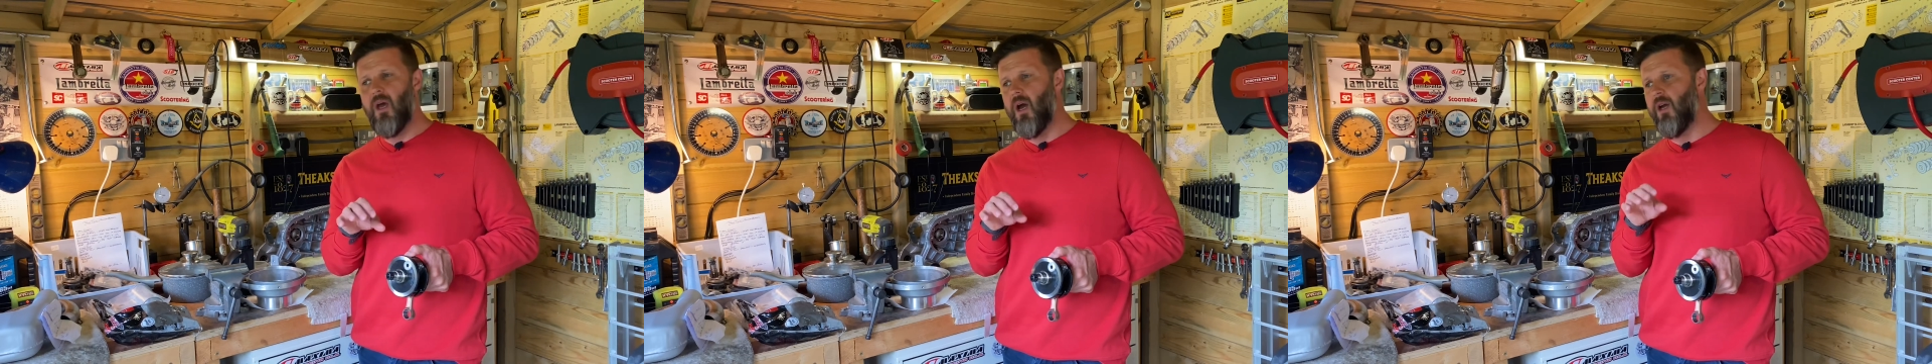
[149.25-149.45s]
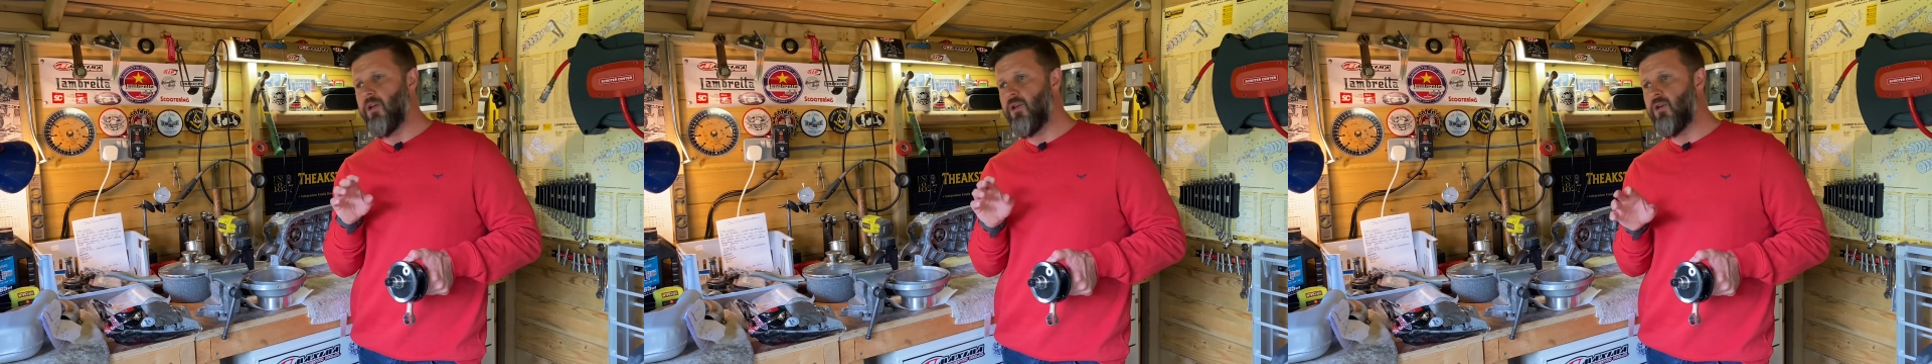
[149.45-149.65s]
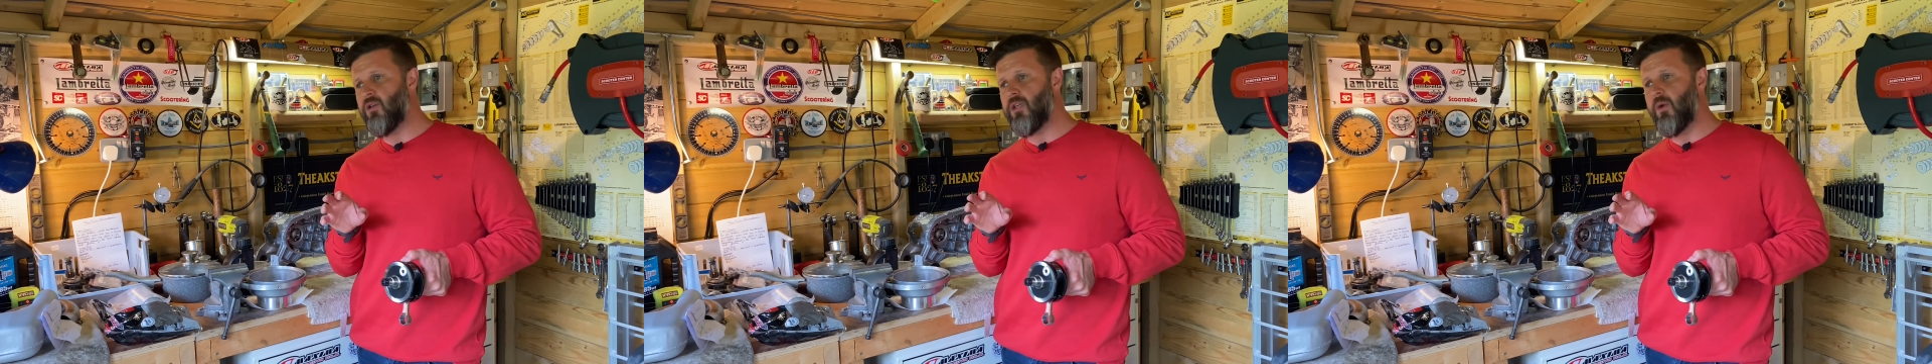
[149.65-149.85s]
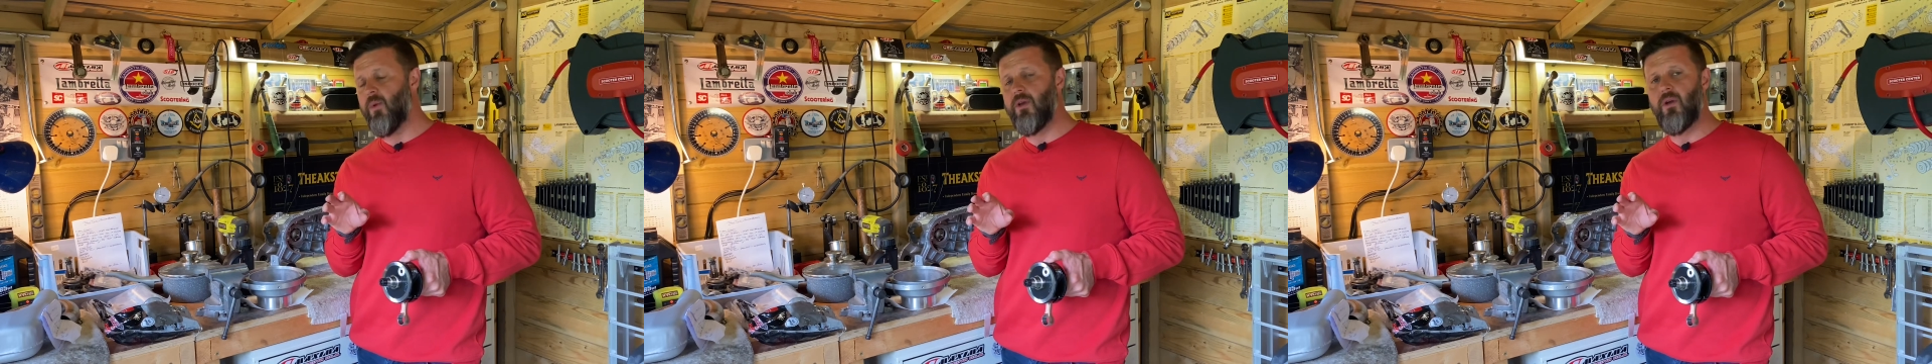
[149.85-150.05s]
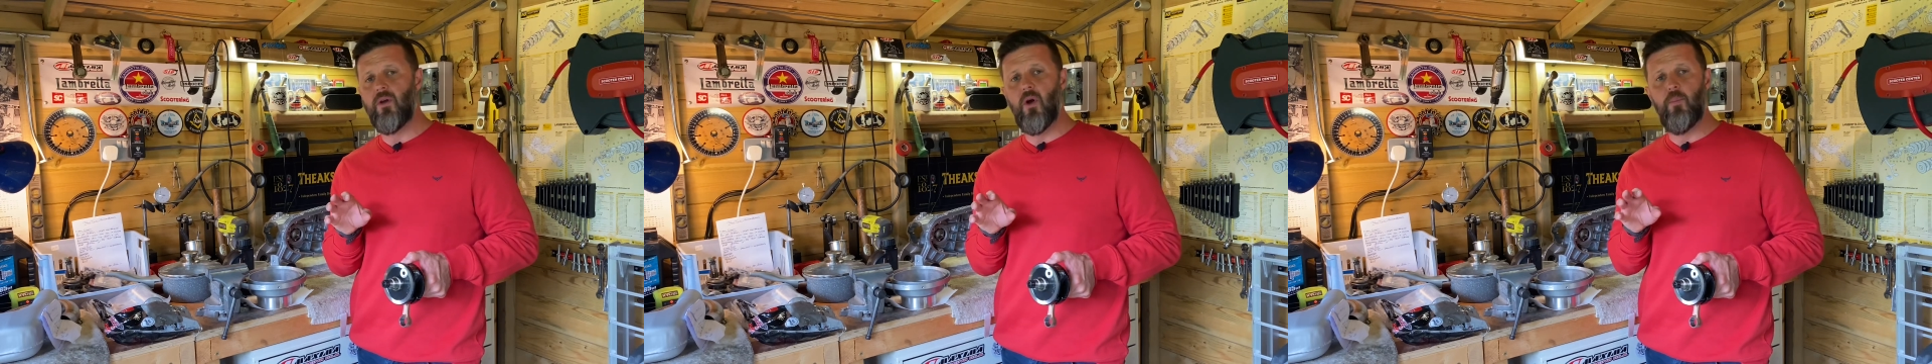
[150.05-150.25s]
And usually when
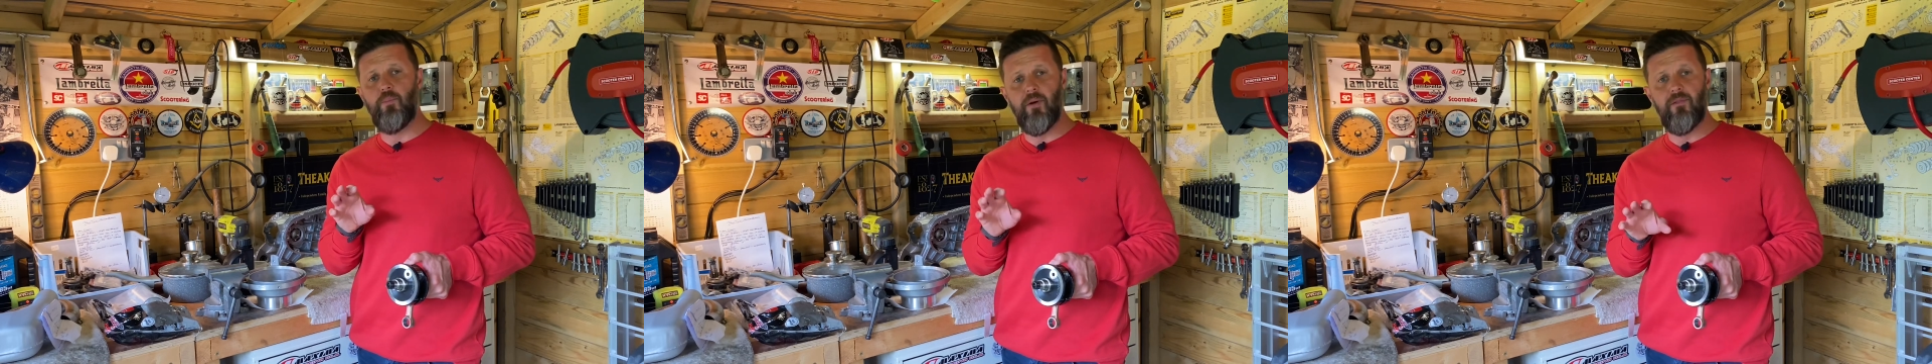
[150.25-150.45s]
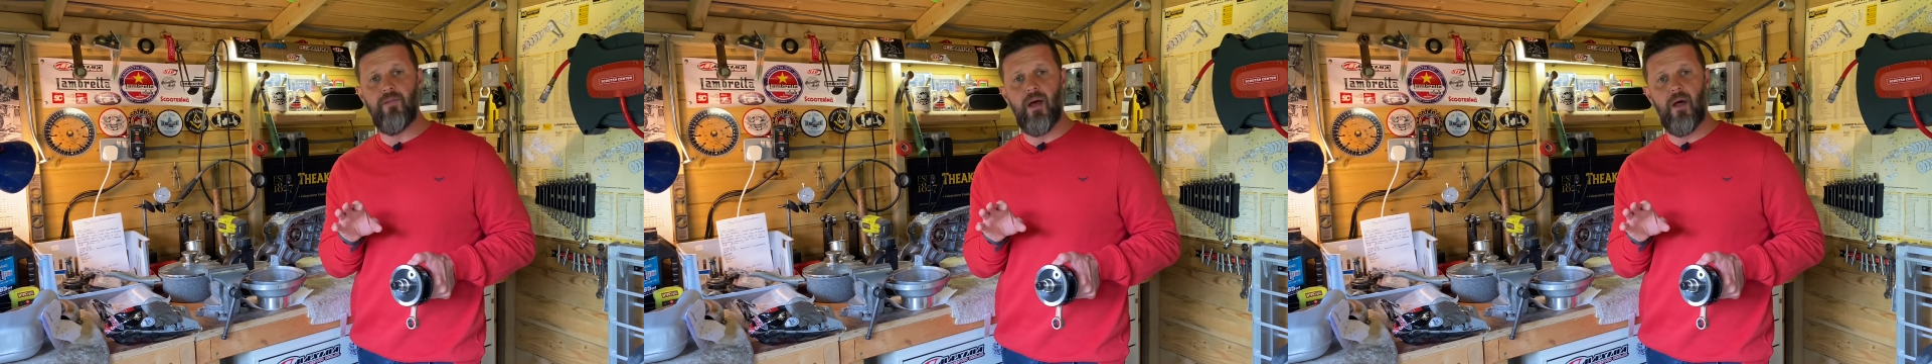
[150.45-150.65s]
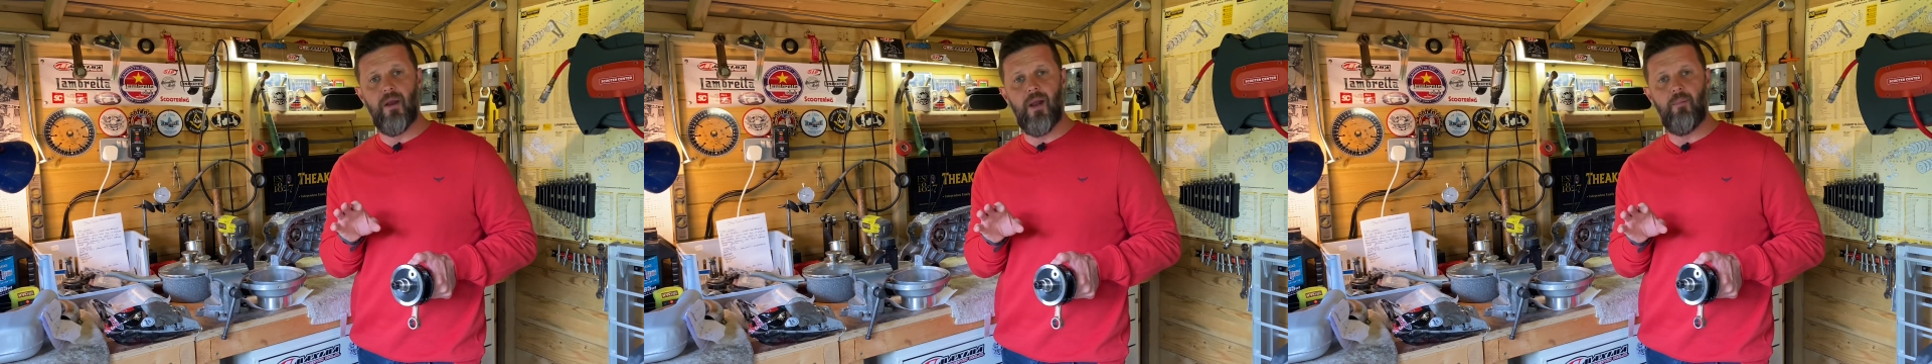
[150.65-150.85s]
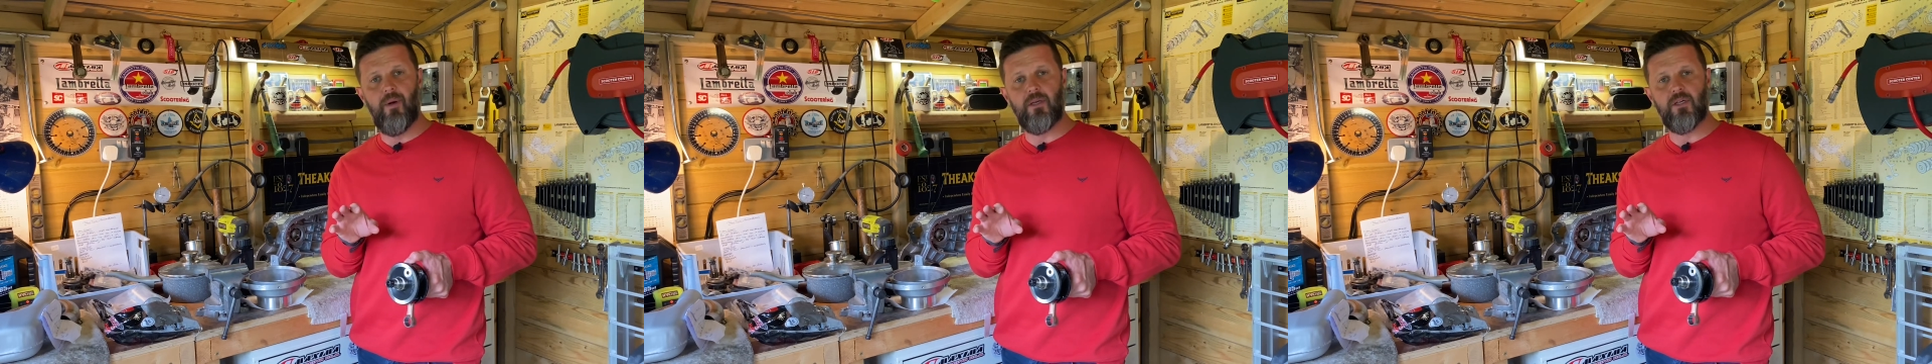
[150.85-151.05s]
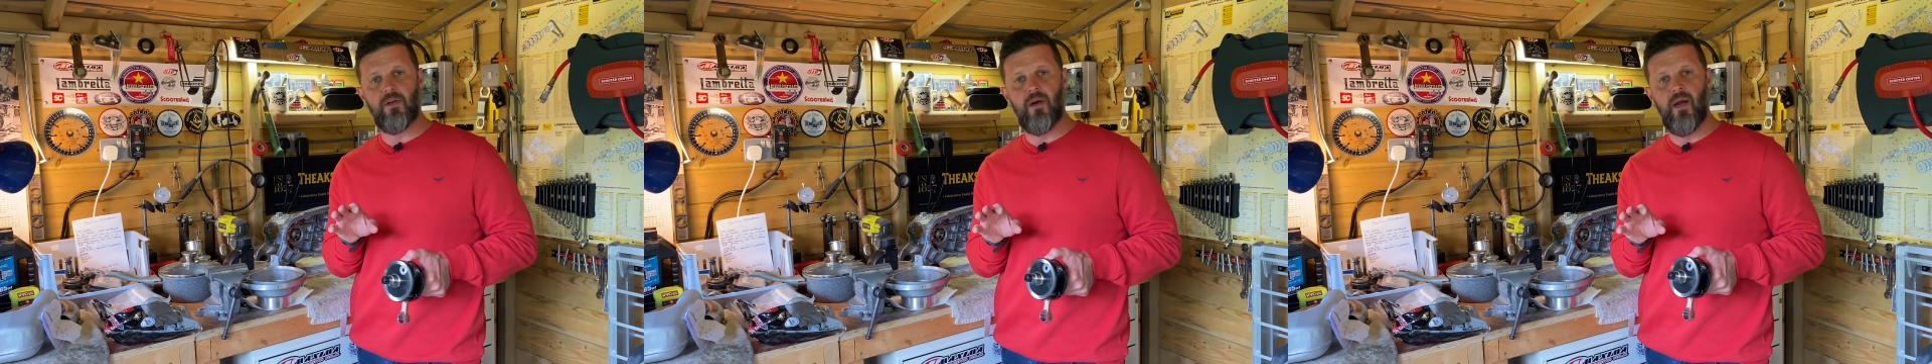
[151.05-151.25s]
you go above that on
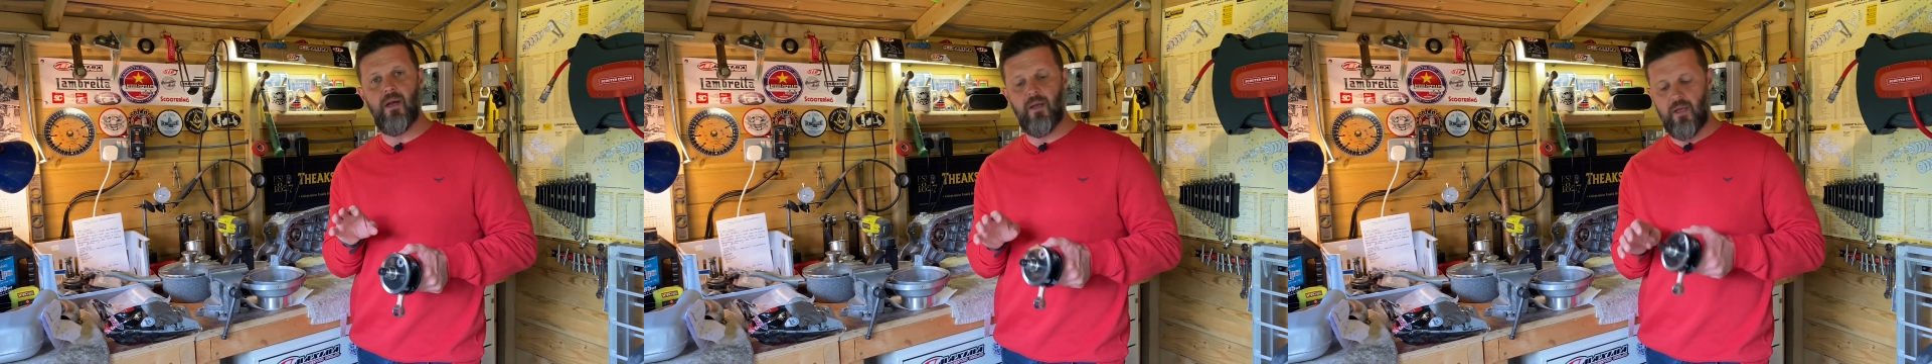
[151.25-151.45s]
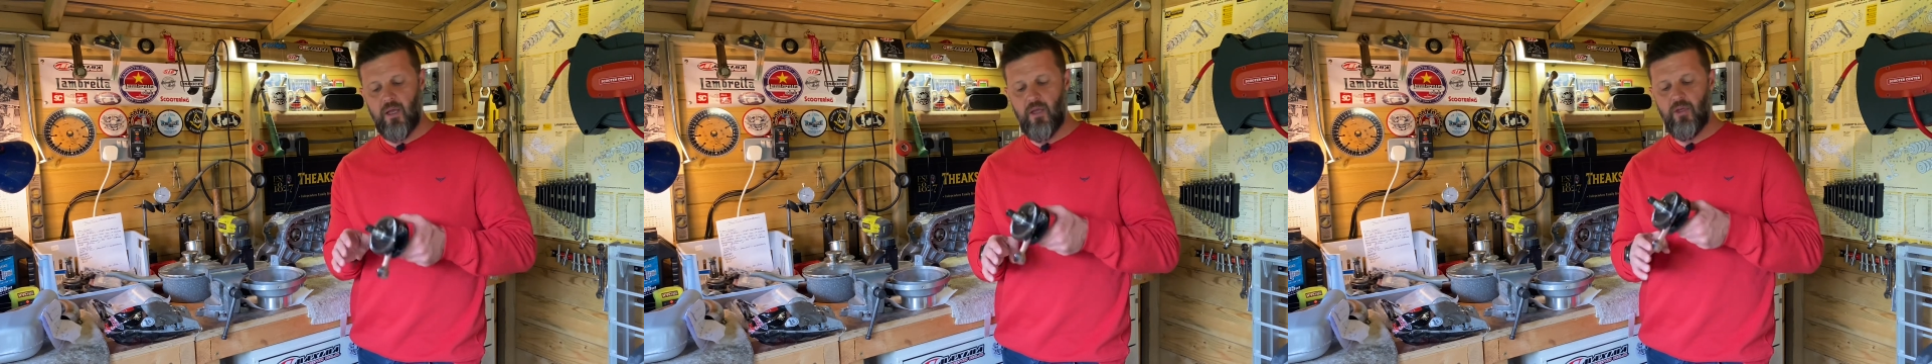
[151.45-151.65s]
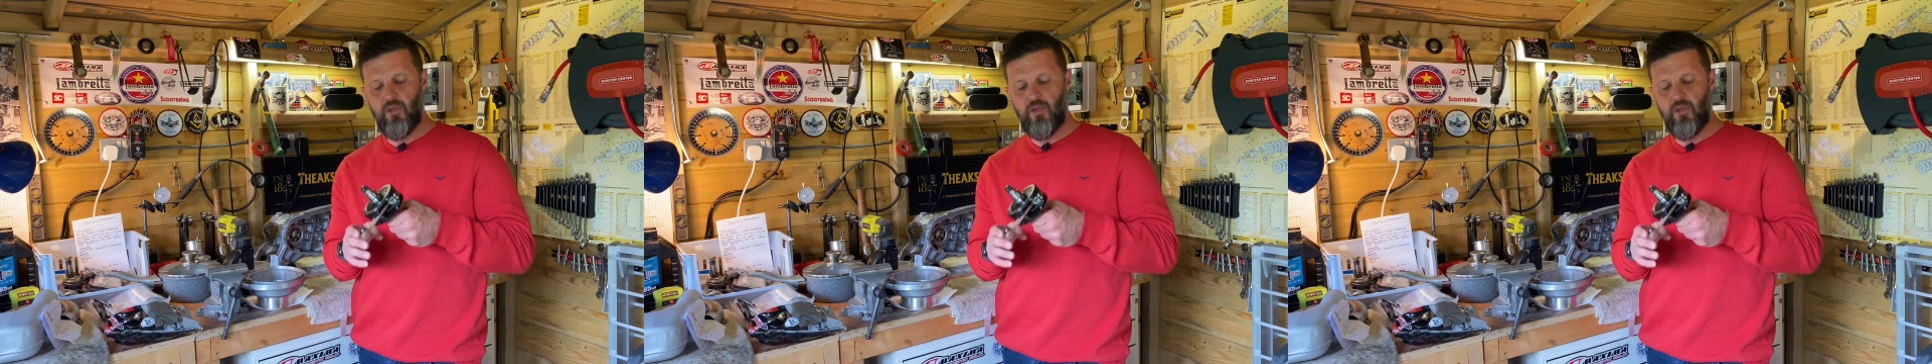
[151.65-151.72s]
Lambretta crank,